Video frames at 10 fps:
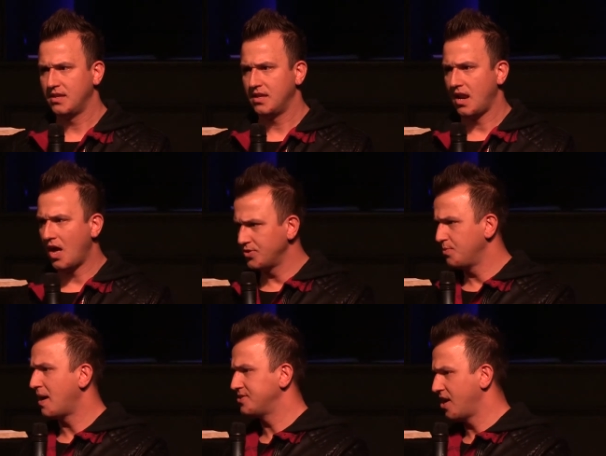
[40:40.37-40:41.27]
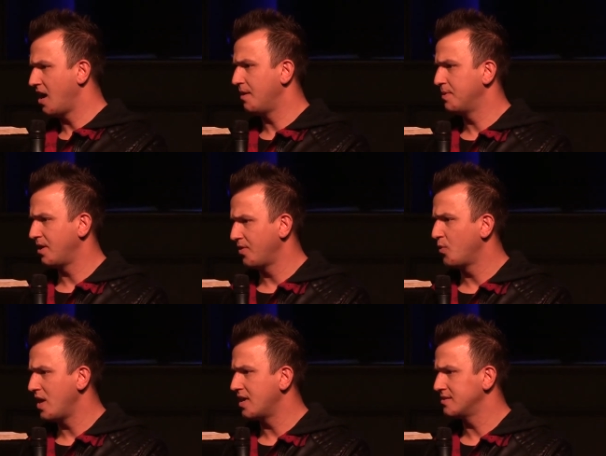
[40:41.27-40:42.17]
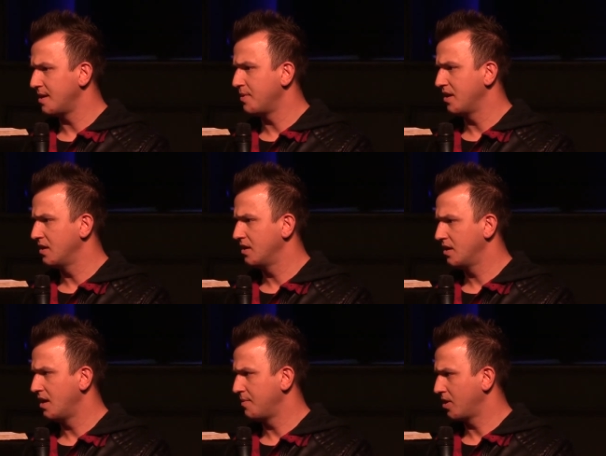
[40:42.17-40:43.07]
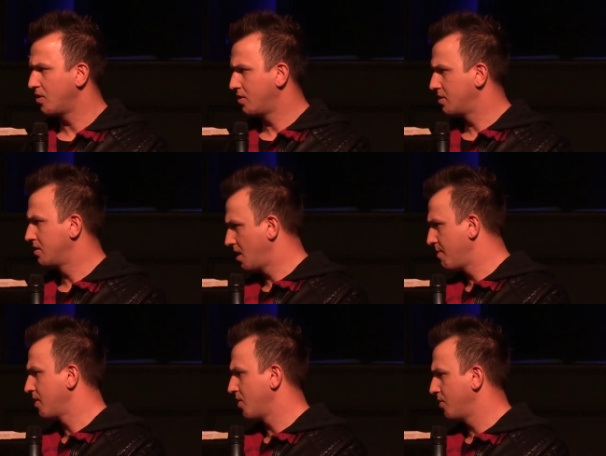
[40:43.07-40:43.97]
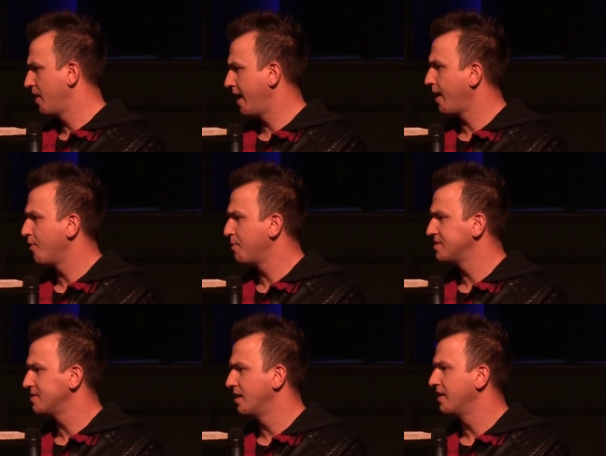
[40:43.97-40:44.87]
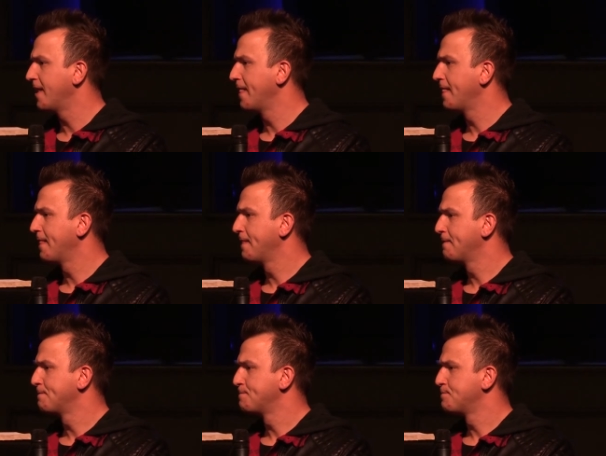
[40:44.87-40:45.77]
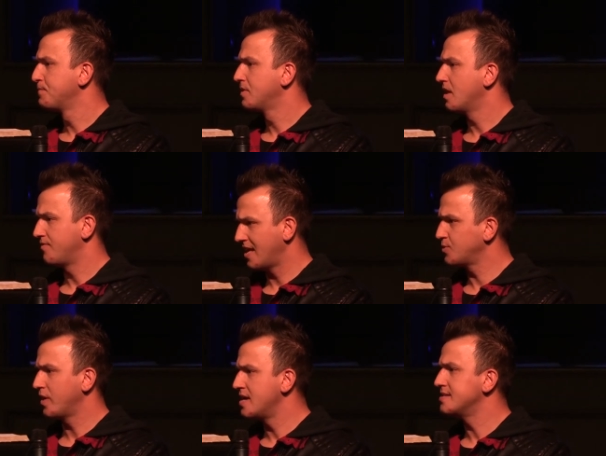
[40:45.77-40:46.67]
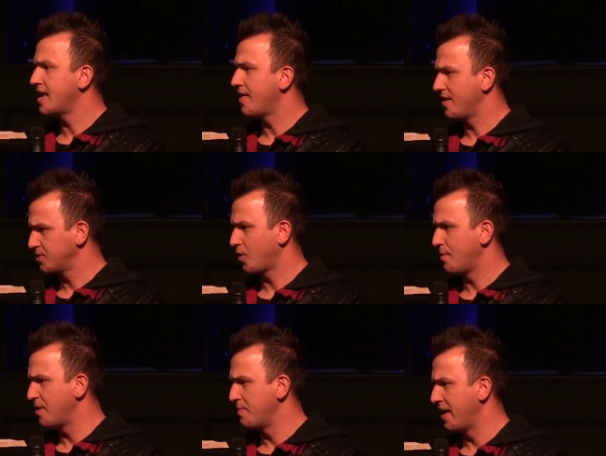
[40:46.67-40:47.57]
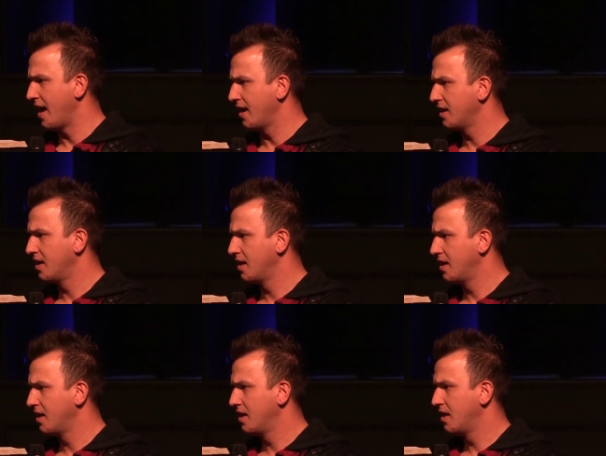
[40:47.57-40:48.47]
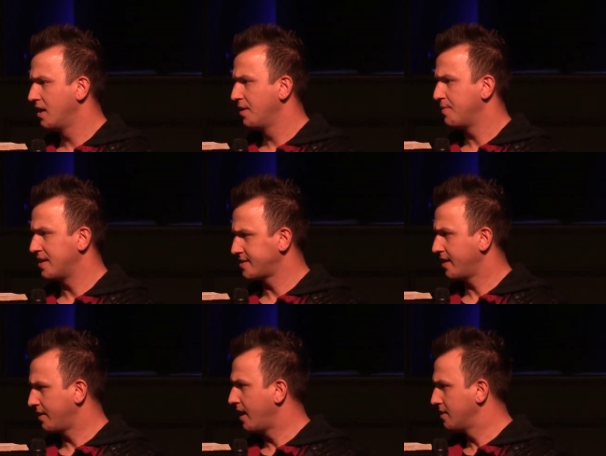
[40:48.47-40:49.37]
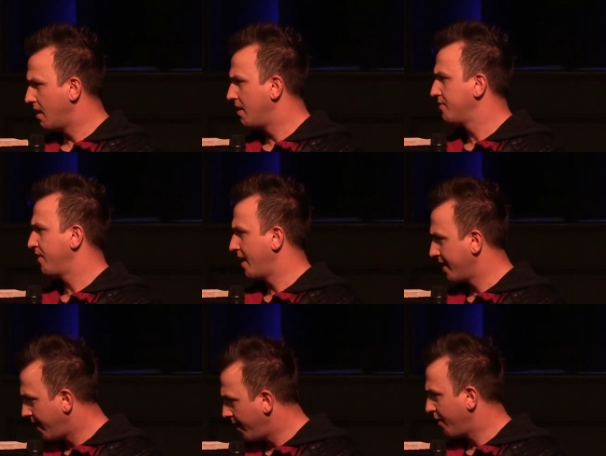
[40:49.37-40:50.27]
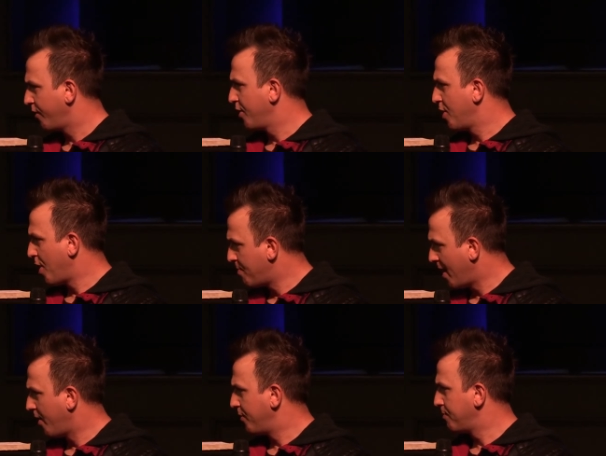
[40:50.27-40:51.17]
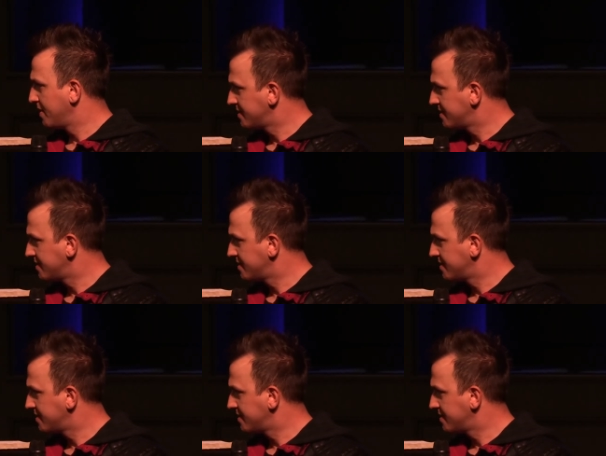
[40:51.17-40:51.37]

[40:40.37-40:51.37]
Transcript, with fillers: And I'll do my job, but on the weekends, I'm going to I'm going to I'm going to go hang out with my son. If that's where he's at, that's where I'm going to be at. Because I, I love and I care about my